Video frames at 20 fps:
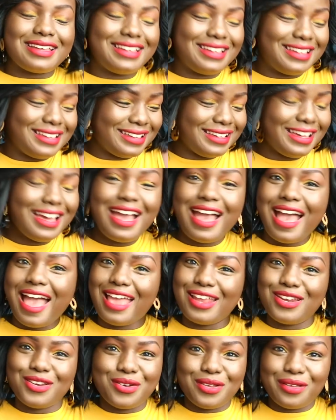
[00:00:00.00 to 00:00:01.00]

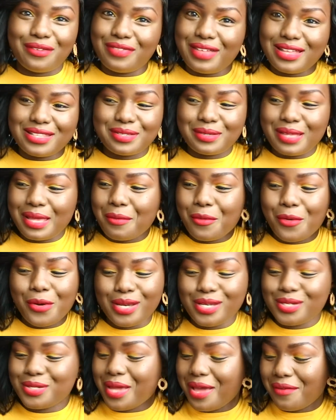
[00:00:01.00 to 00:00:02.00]
i don't know if that's
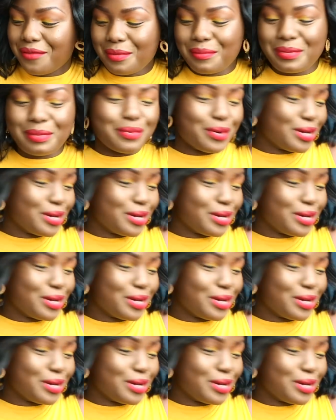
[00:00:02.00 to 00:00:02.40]
going to ever be